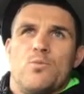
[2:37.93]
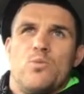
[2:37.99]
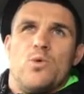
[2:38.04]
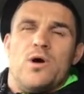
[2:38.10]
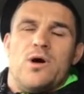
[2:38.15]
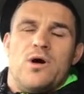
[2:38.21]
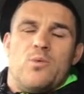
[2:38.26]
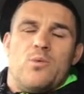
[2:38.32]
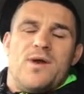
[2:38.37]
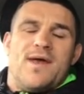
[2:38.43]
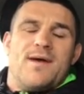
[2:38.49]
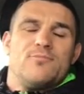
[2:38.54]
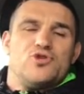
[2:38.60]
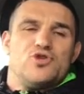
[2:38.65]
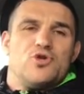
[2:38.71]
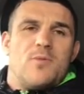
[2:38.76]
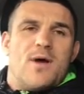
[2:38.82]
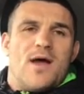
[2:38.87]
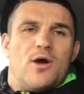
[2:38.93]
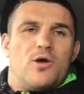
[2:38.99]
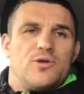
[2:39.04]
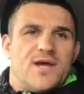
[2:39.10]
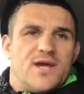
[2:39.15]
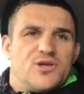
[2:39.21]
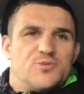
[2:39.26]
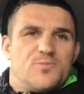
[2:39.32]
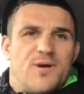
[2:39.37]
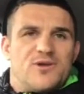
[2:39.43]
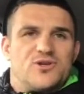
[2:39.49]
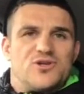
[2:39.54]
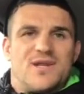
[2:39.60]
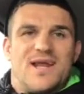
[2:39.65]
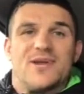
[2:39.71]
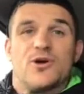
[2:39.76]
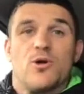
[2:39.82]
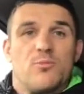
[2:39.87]
when I'm due my old age
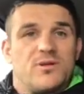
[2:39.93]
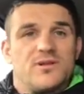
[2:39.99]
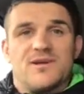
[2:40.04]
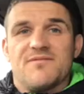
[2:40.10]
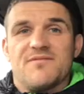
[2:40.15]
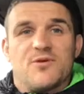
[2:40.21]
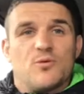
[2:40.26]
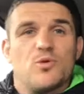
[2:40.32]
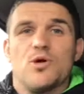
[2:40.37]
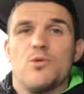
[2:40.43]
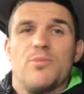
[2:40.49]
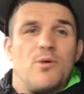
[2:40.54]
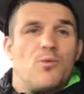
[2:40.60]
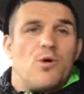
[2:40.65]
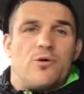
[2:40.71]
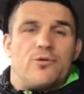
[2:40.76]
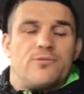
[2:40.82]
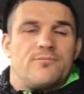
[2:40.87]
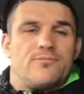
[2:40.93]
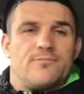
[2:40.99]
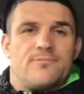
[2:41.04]
pension, I don't believe there will be one.